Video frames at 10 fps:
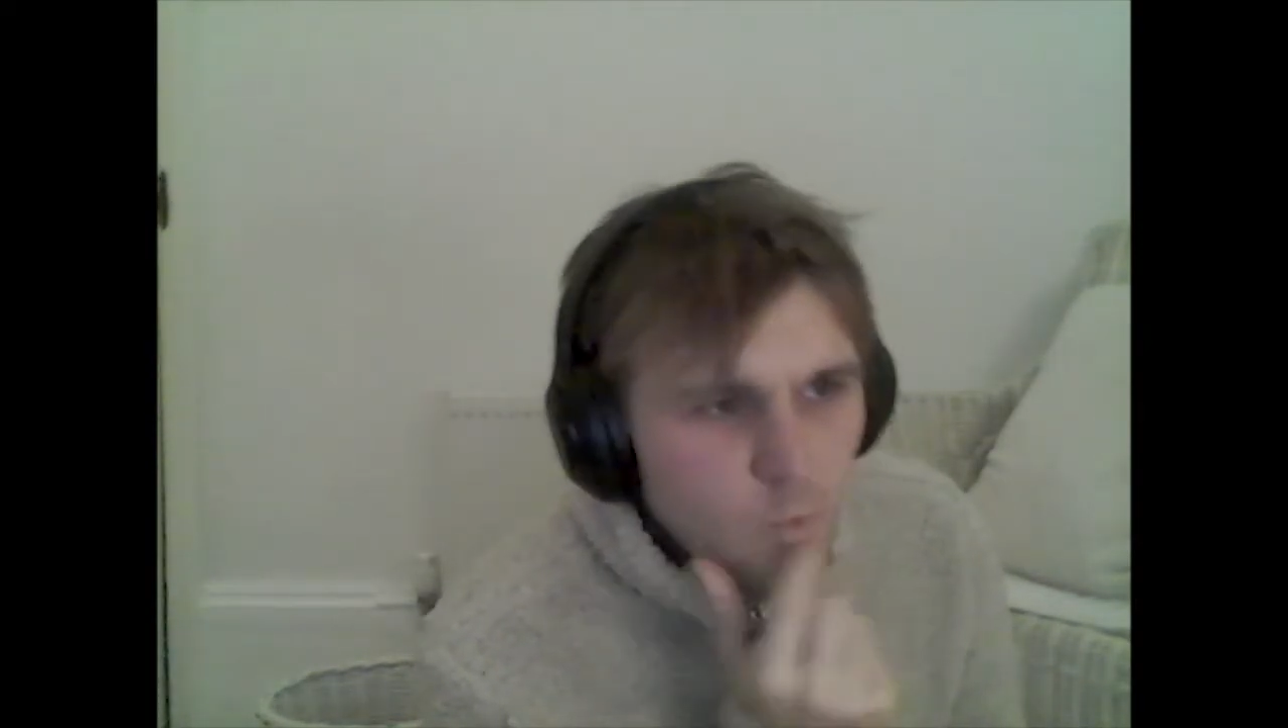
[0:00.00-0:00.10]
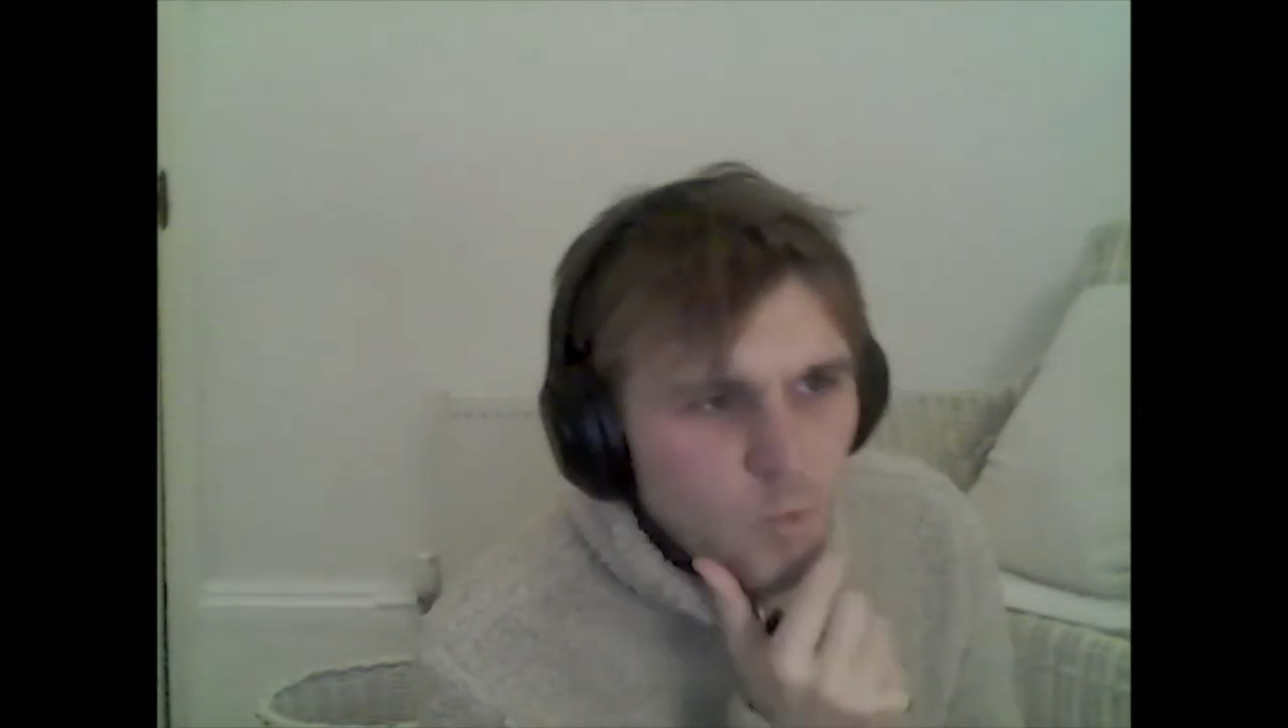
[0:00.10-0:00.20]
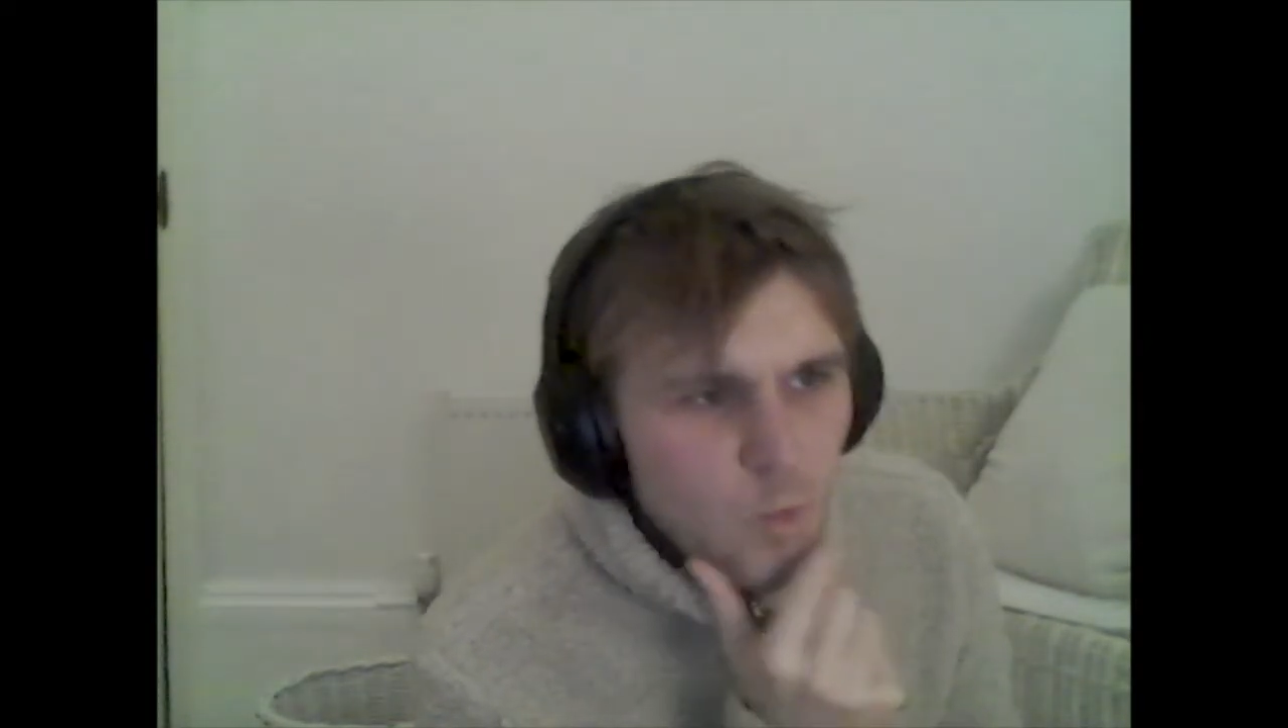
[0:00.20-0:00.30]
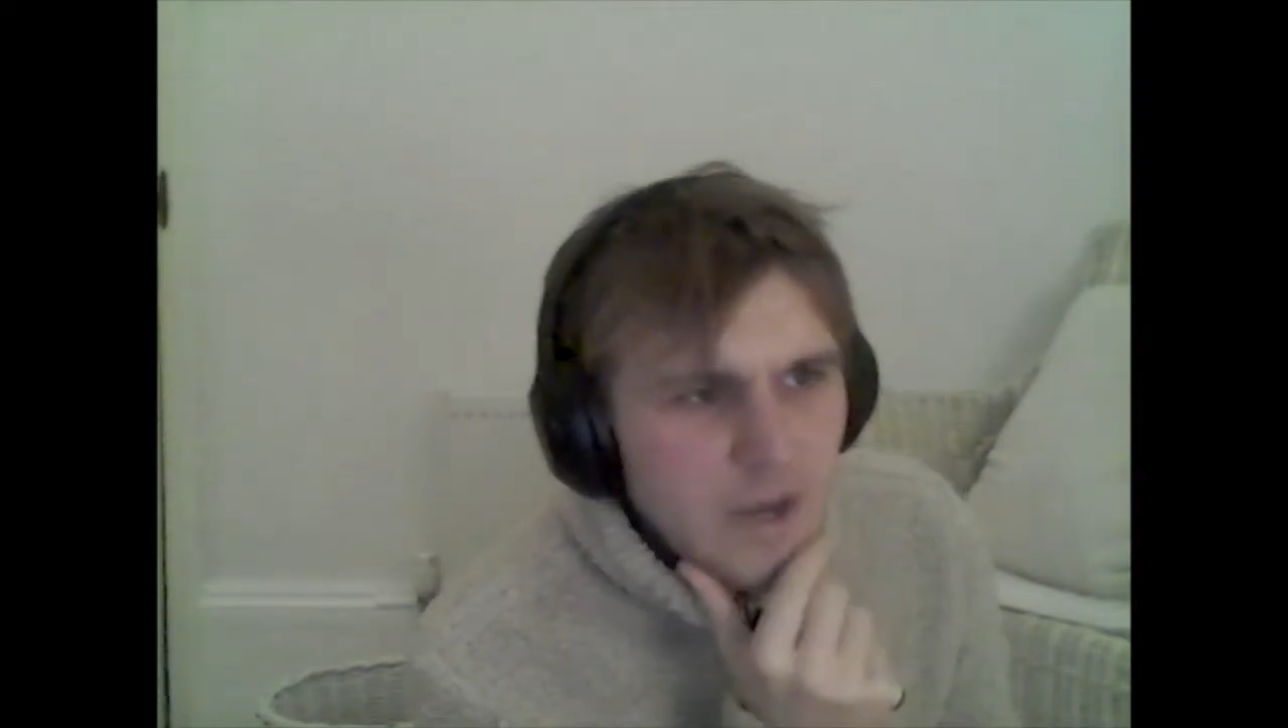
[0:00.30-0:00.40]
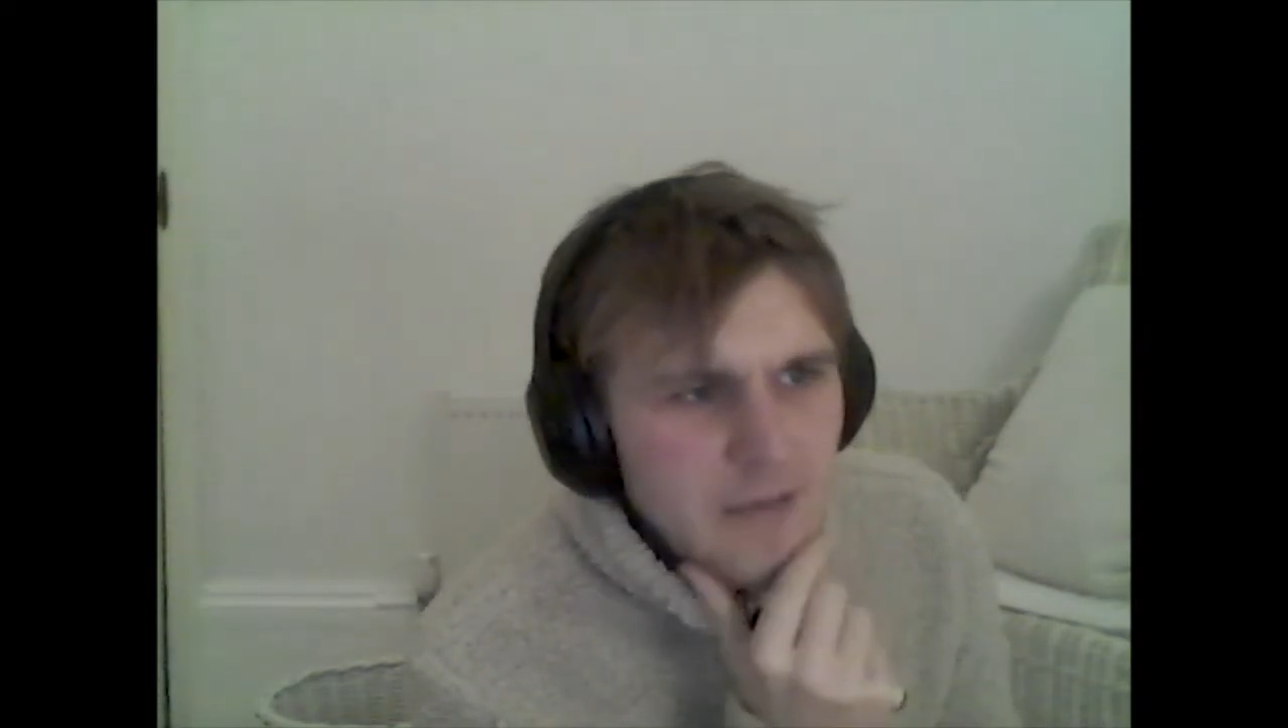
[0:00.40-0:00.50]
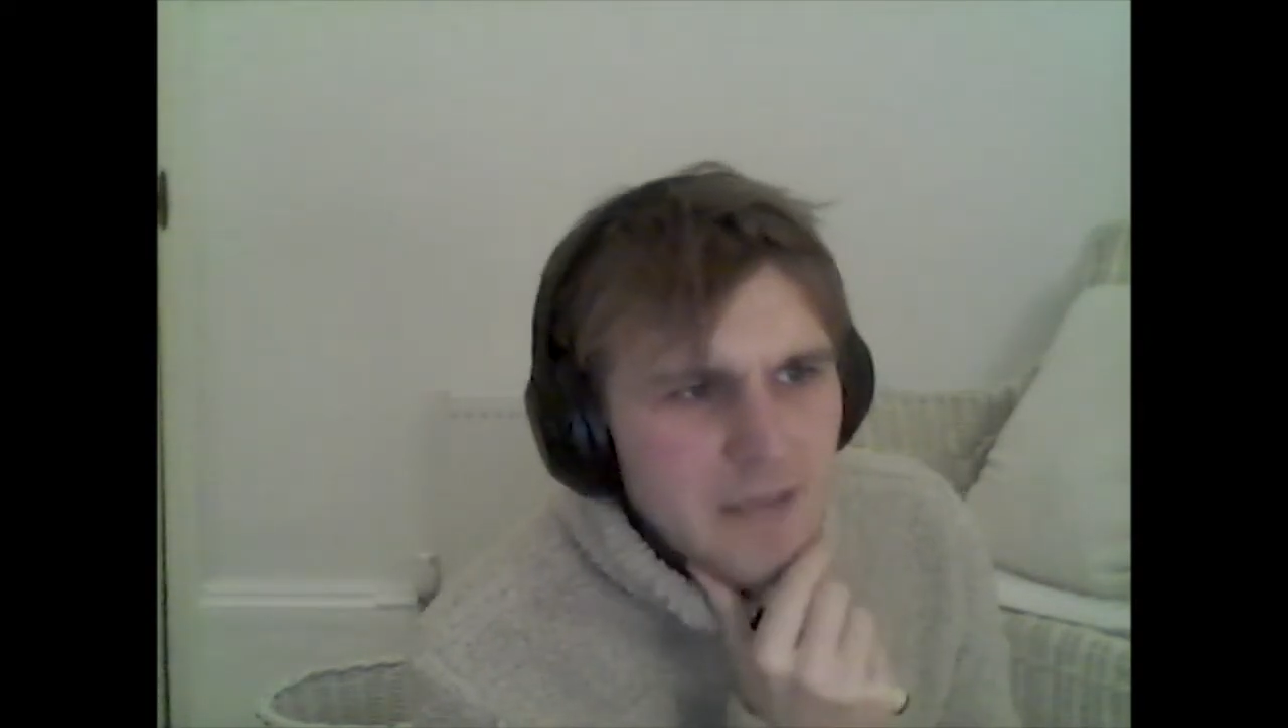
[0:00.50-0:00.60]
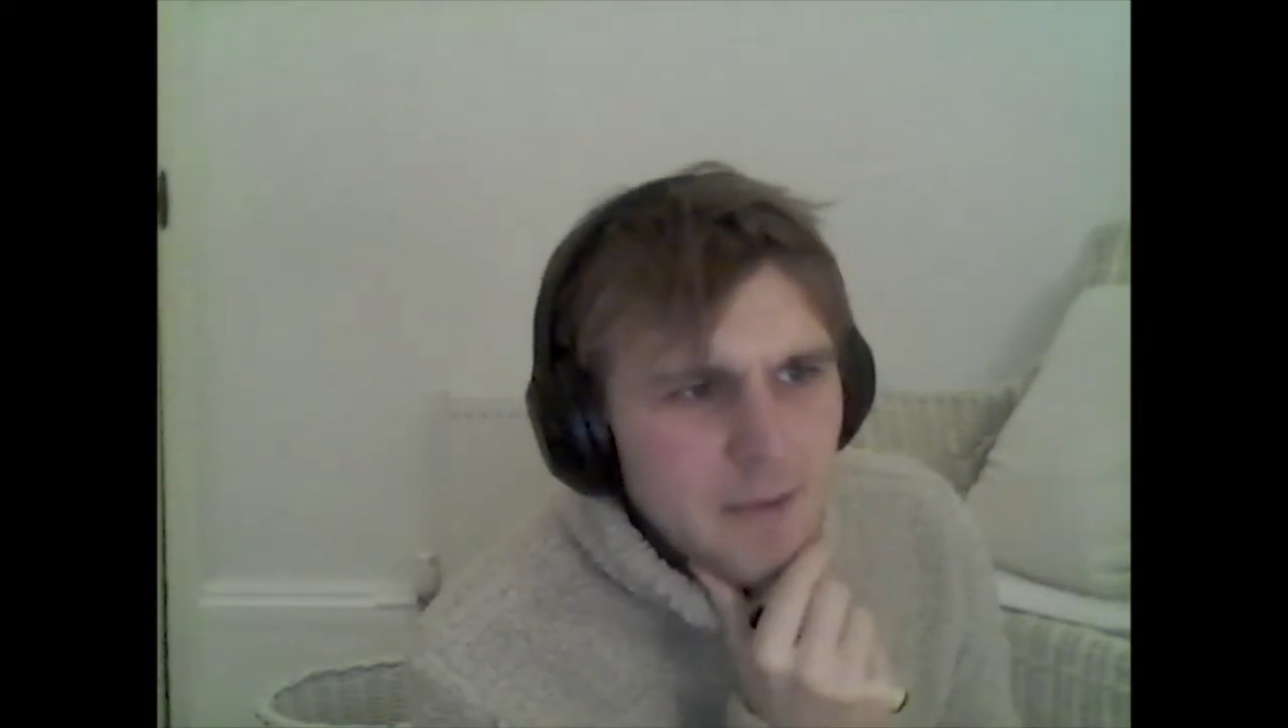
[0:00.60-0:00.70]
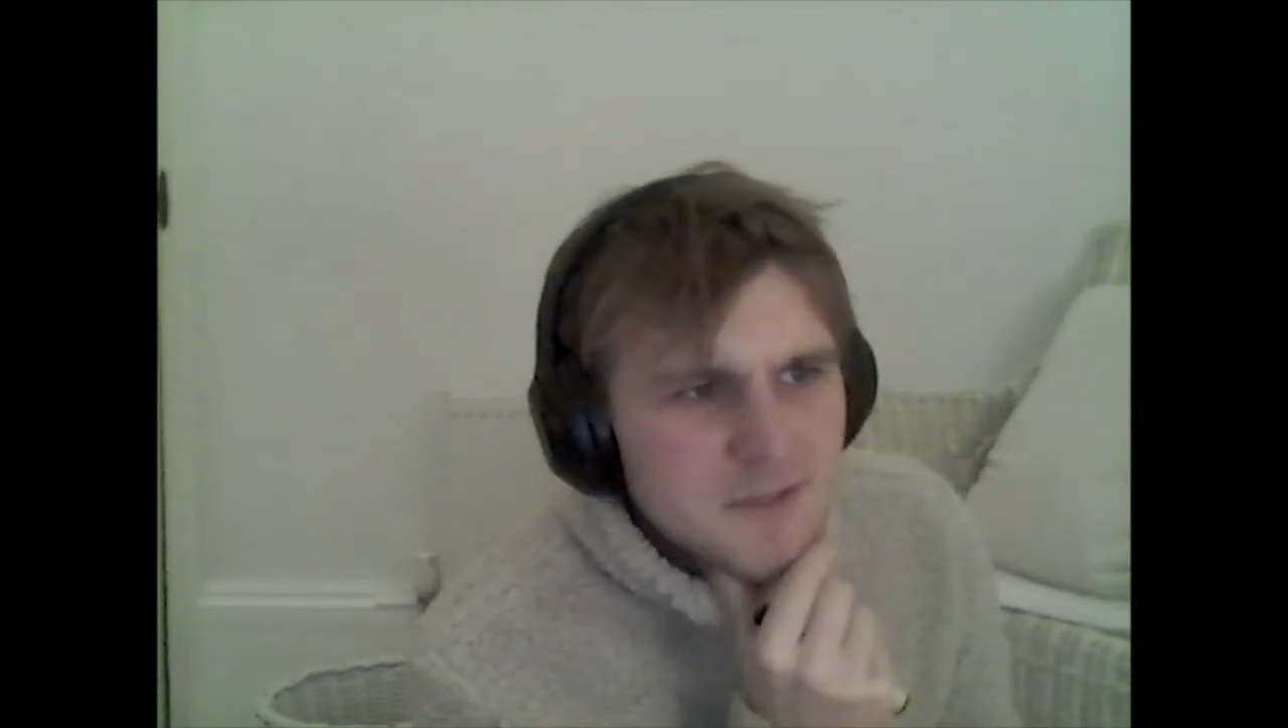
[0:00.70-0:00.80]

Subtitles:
"Will I be